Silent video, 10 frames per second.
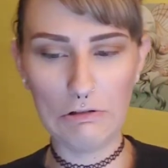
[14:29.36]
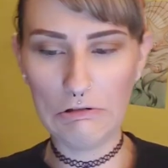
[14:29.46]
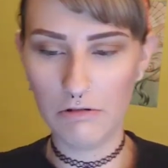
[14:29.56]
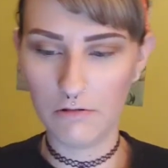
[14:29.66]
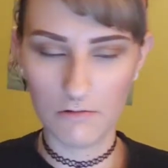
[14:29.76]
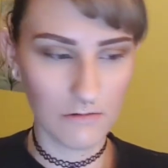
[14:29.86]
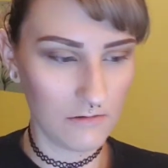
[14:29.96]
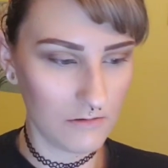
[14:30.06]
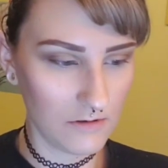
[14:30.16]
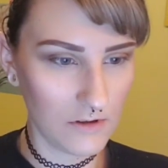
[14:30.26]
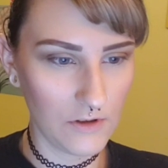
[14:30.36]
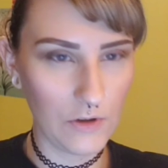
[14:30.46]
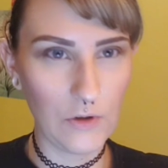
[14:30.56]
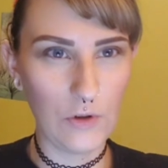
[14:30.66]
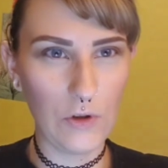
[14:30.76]
Ooh.
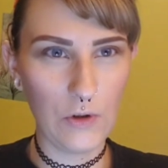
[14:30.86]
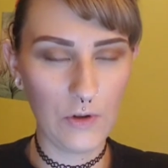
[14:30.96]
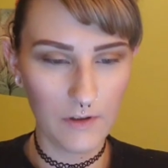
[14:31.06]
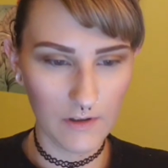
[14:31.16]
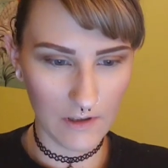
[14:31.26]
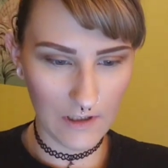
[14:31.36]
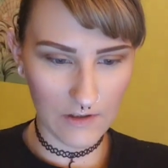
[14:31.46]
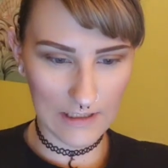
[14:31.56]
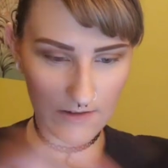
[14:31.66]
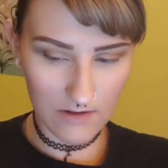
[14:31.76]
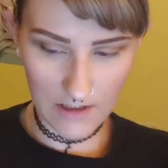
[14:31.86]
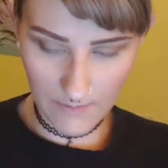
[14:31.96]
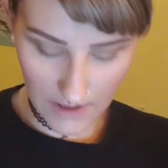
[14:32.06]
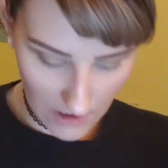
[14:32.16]
Ooh. Oh no, it's going to be